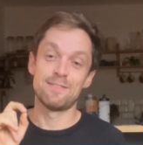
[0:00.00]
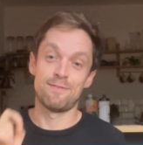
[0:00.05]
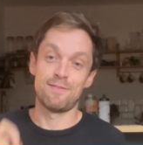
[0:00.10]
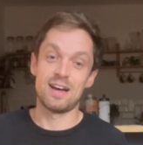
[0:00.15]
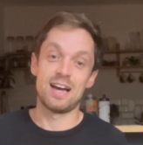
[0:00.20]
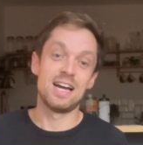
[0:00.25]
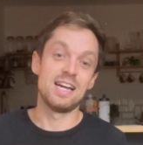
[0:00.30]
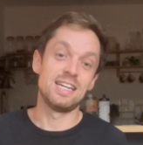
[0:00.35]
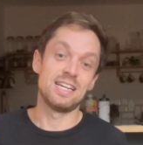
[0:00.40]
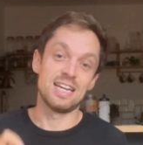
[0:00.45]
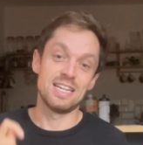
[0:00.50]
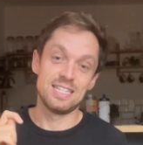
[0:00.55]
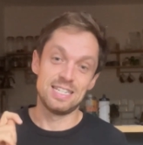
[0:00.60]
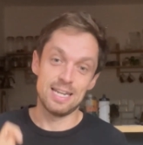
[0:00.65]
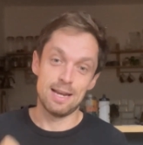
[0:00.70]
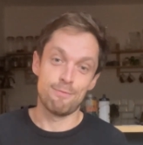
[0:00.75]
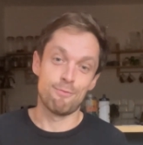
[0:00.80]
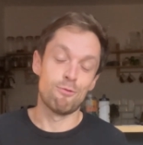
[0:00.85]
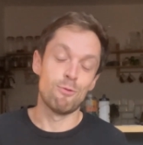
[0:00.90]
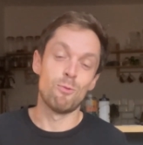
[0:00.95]
find a
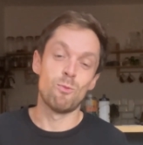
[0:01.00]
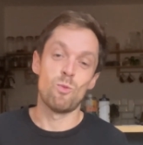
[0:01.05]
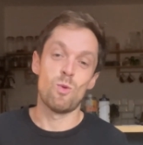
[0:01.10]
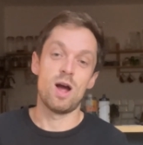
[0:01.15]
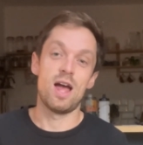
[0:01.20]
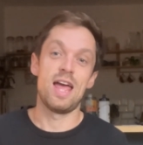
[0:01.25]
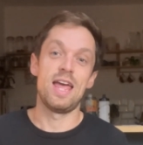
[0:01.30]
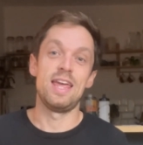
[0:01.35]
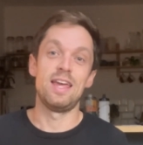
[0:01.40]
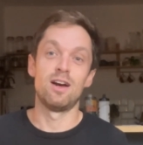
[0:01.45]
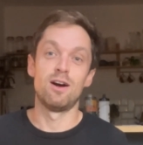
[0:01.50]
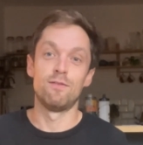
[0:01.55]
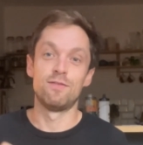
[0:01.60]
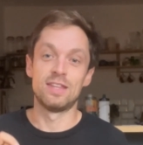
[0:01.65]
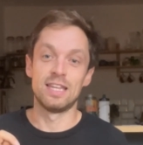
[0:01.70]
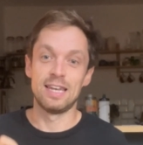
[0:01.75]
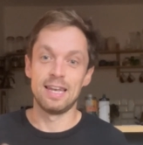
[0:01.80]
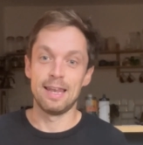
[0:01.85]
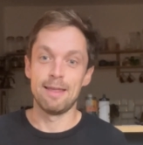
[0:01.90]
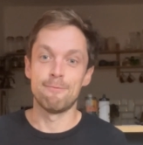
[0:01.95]
different way of
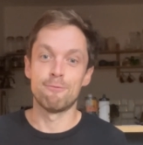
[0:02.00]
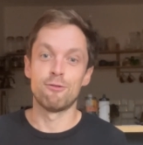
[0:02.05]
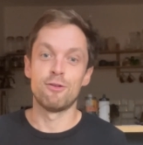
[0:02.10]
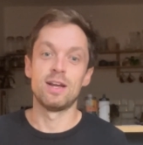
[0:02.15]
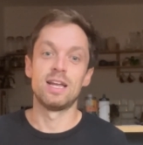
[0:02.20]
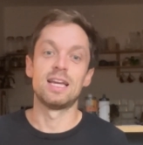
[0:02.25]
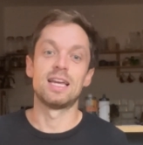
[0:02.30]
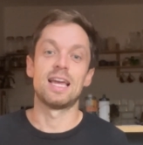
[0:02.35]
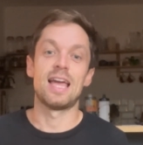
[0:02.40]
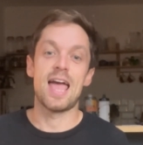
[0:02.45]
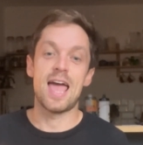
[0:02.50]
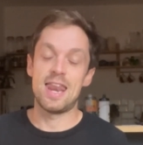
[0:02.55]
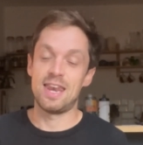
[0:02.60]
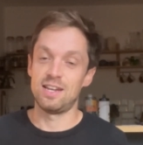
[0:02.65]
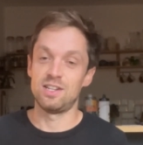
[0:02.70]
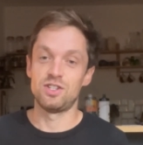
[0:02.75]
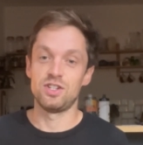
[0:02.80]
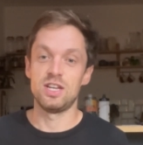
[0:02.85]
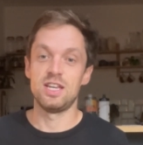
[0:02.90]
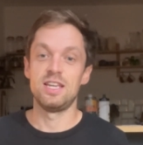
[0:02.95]
delivering
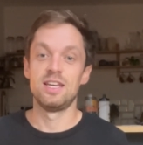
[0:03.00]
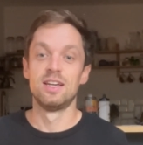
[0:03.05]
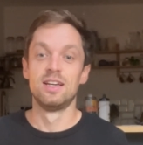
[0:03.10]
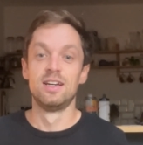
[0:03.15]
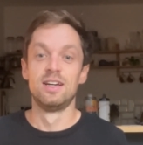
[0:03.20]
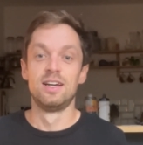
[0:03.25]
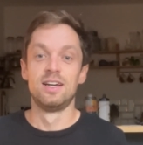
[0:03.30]
energy.